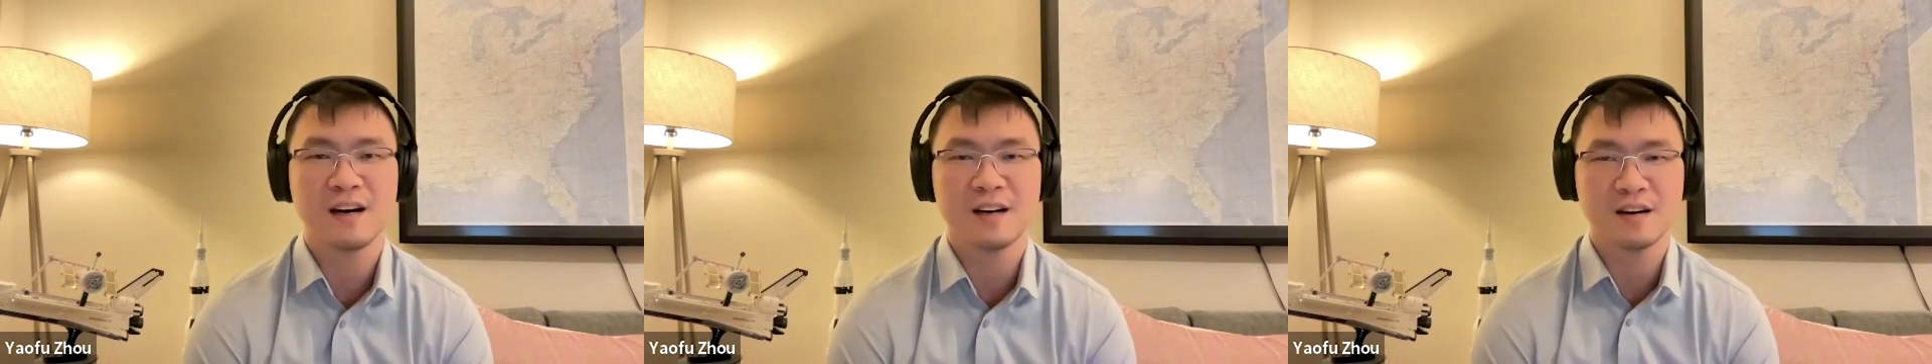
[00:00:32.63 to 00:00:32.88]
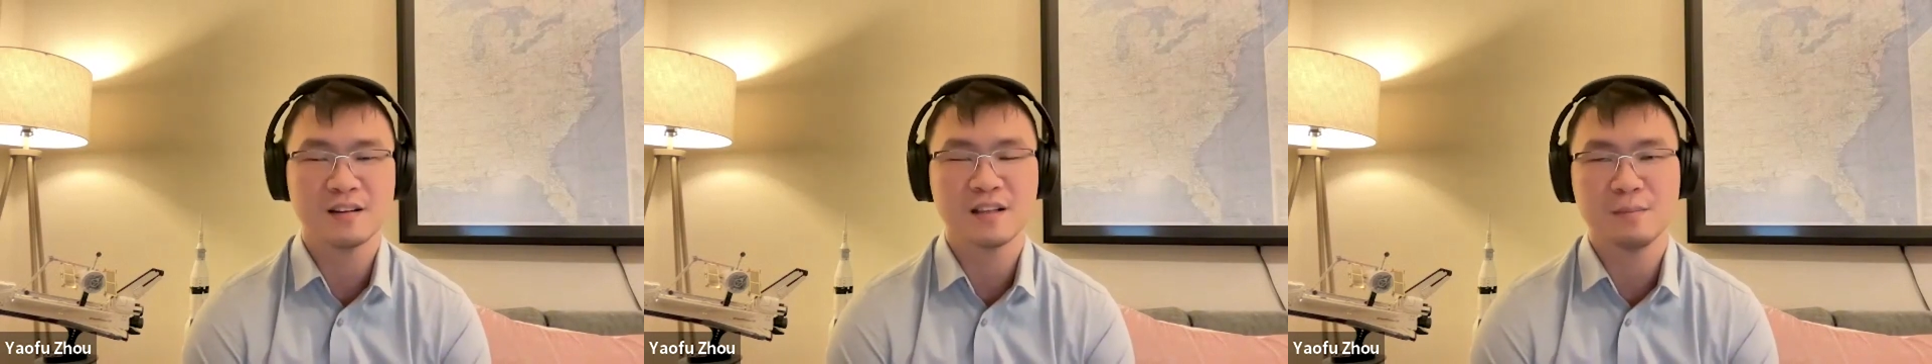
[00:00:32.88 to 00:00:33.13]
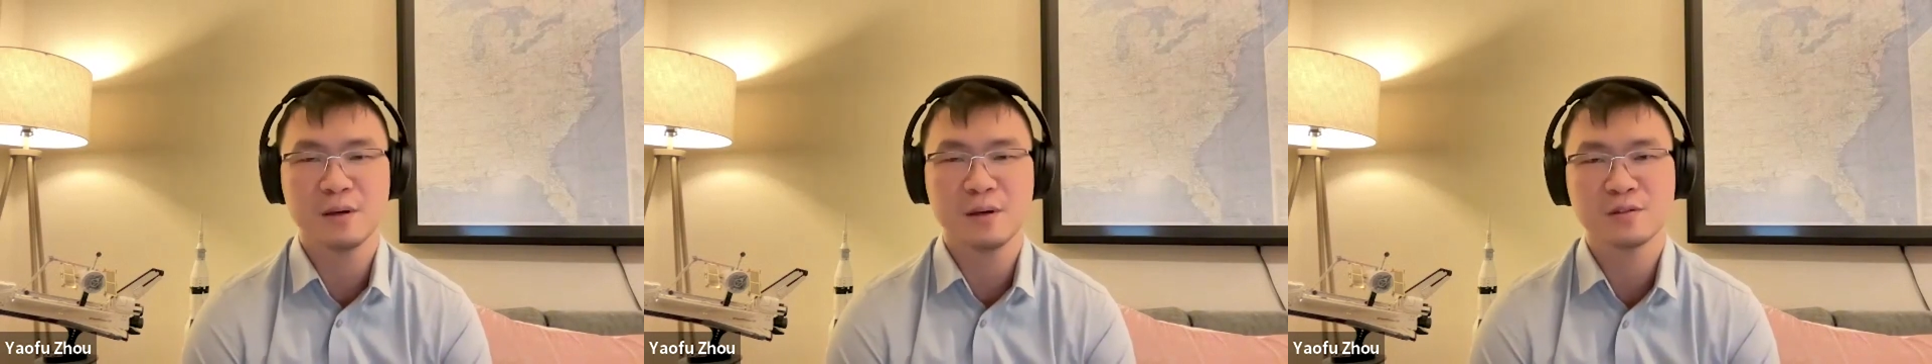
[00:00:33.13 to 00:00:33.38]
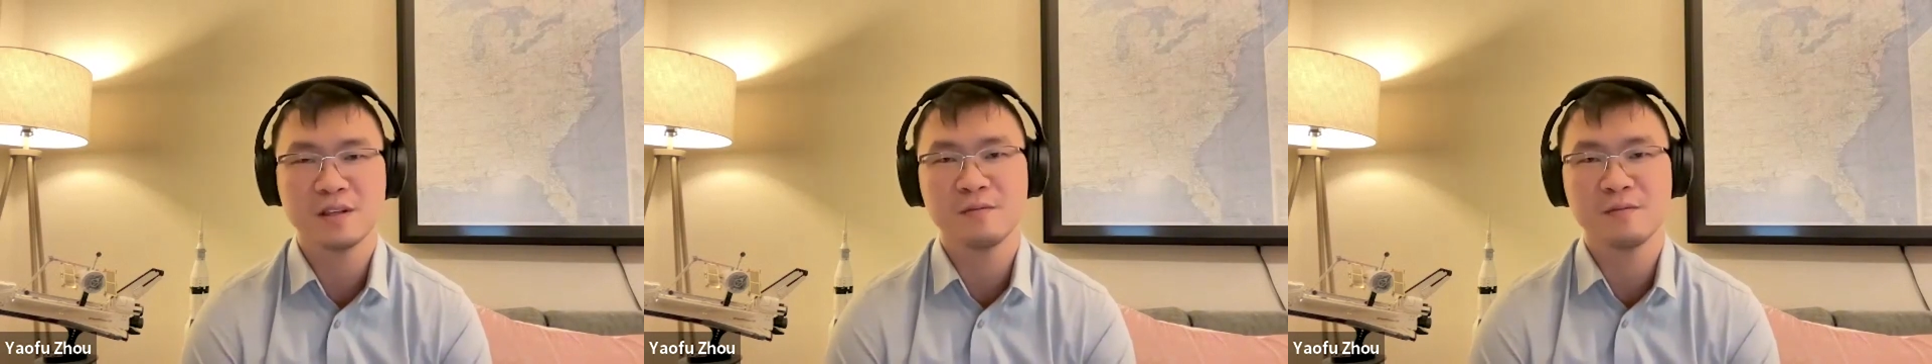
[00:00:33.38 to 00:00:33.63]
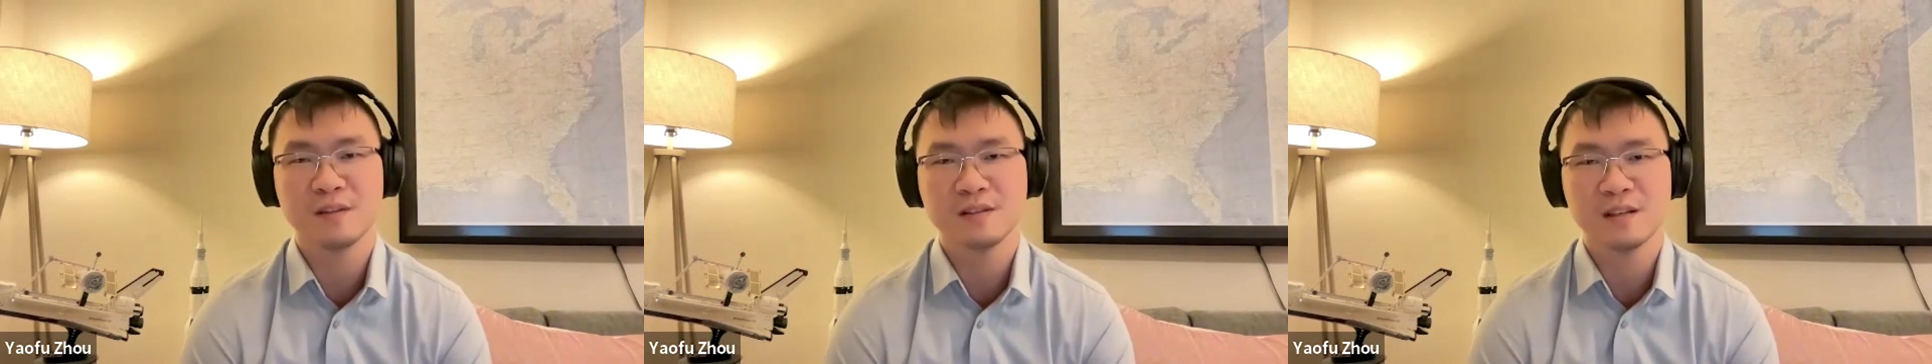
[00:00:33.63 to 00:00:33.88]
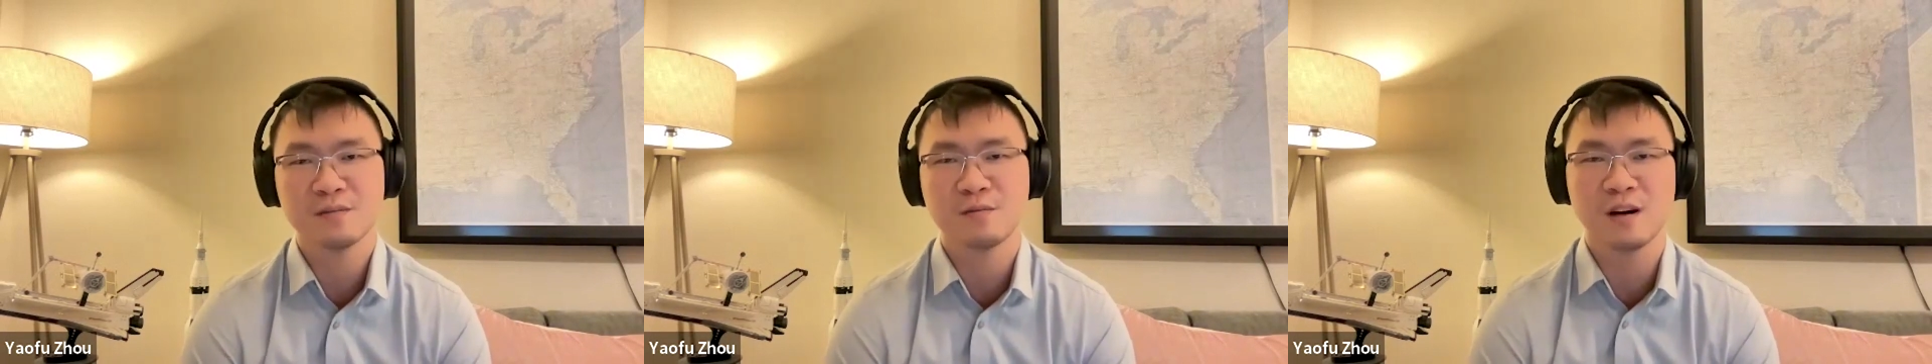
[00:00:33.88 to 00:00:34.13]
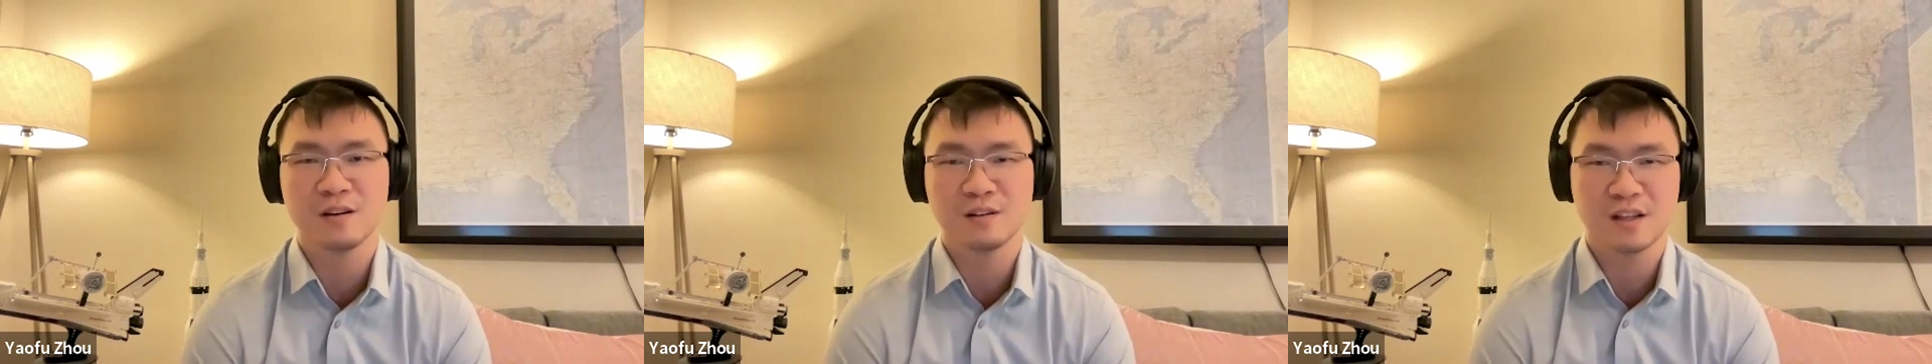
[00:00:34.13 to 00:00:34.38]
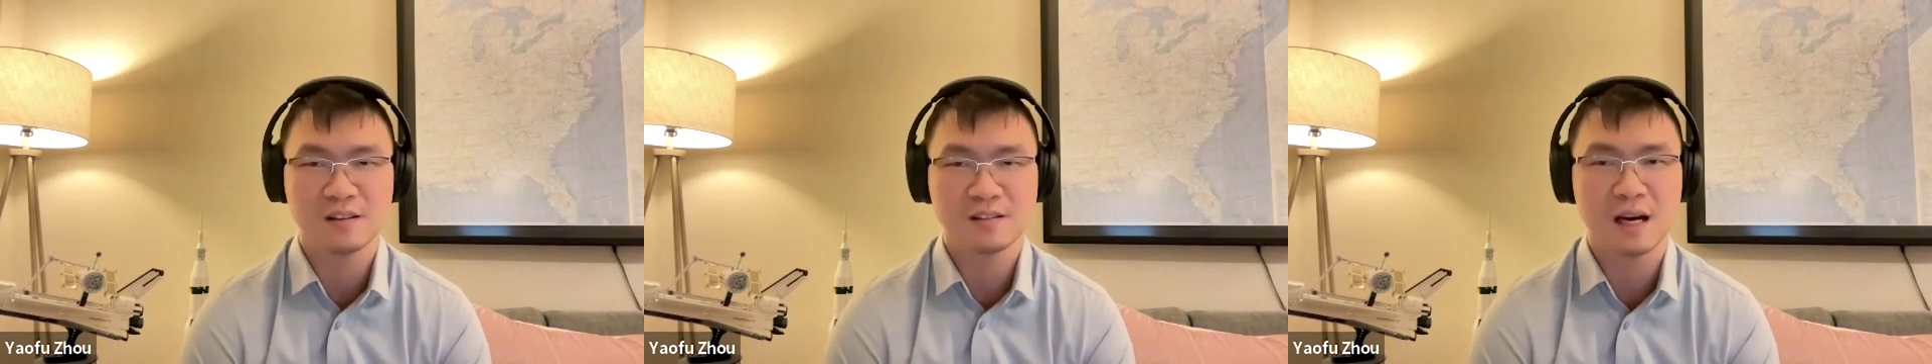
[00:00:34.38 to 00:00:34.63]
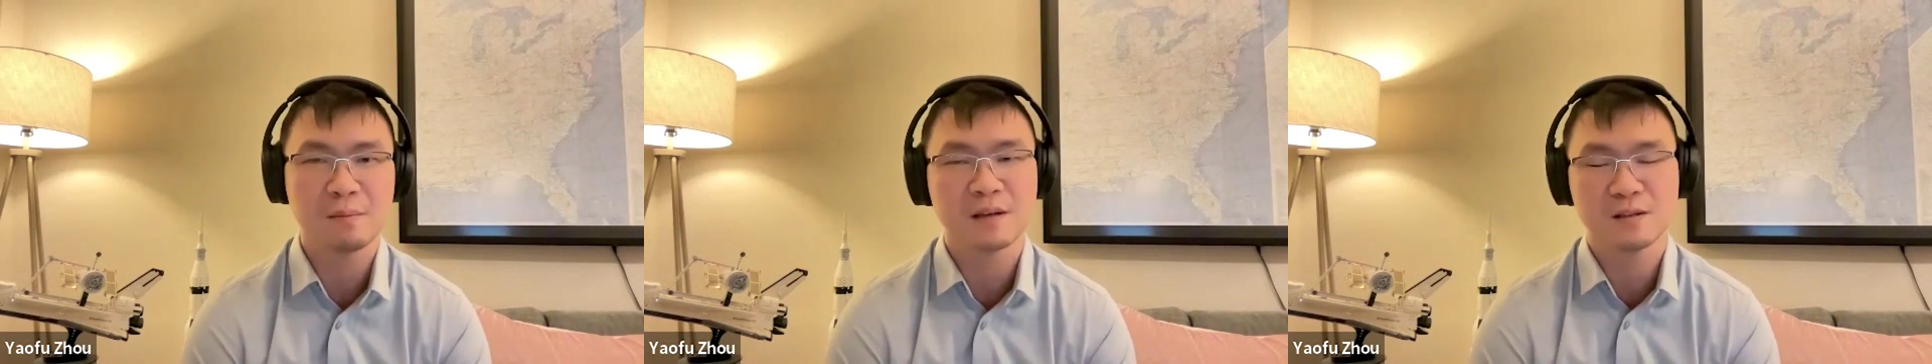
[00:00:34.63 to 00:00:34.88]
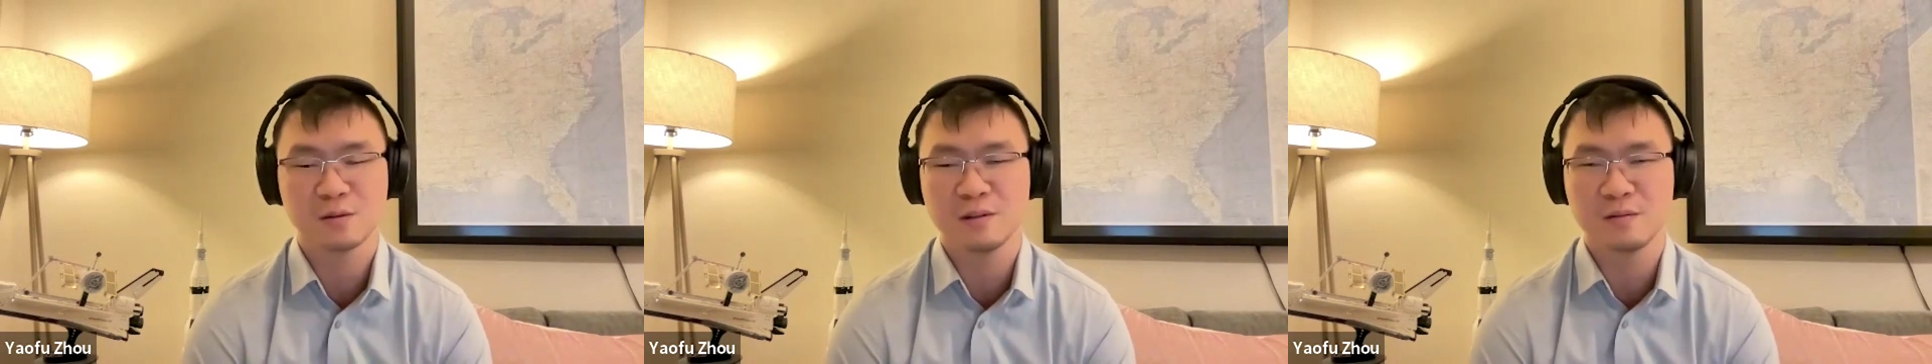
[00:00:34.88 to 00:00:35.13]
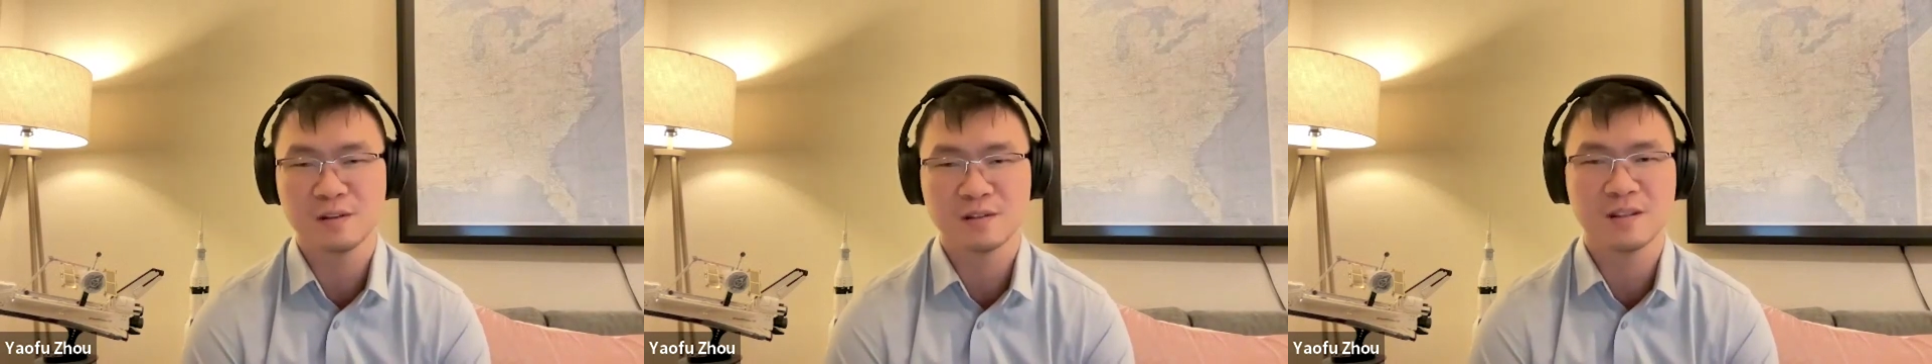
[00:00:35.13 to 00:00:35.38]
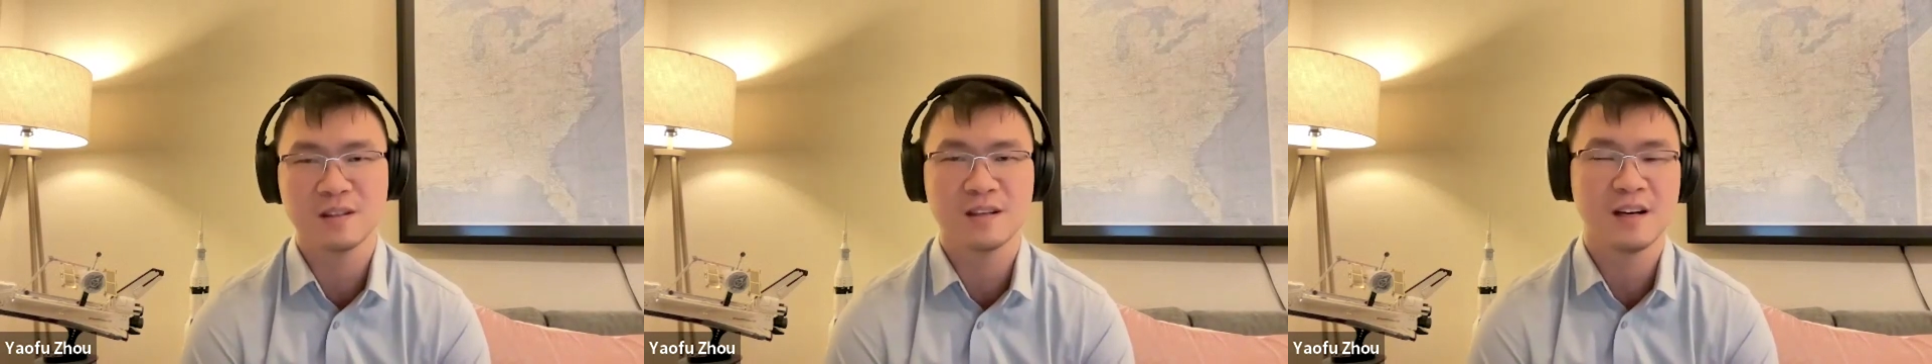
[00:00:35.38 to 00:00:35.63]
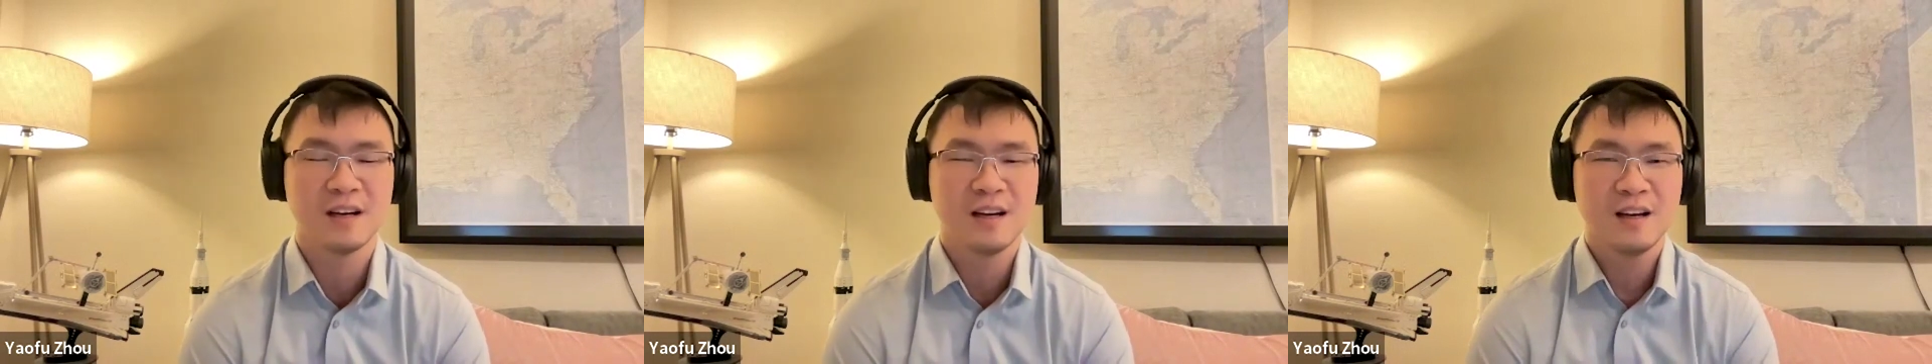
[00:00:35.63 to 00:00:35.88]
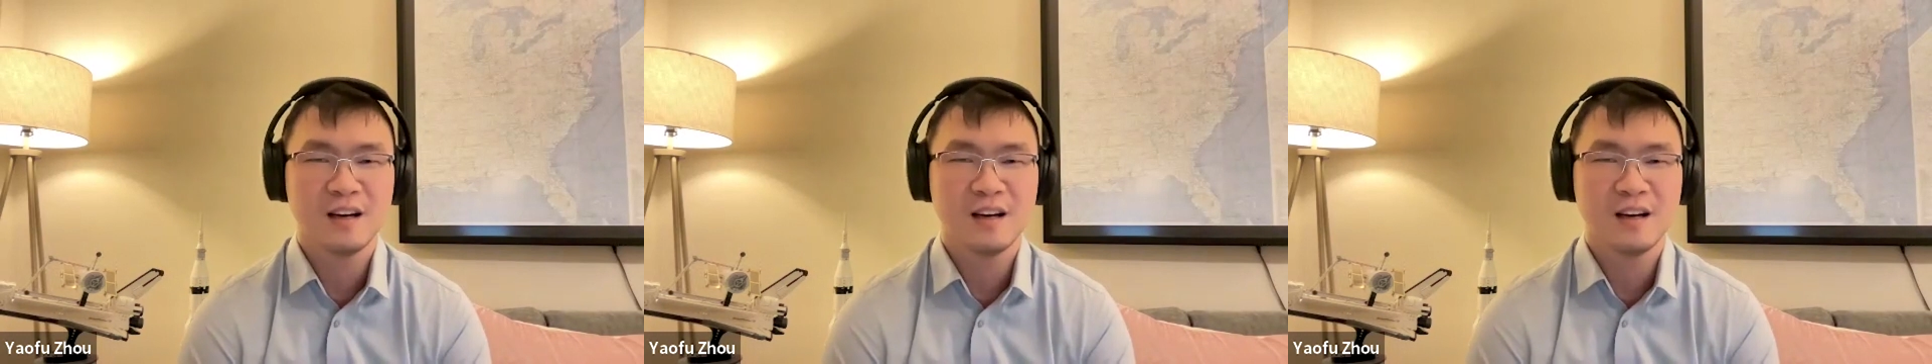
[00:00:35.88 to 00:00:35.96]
I got a PhD in physics from Johns Hopkins University.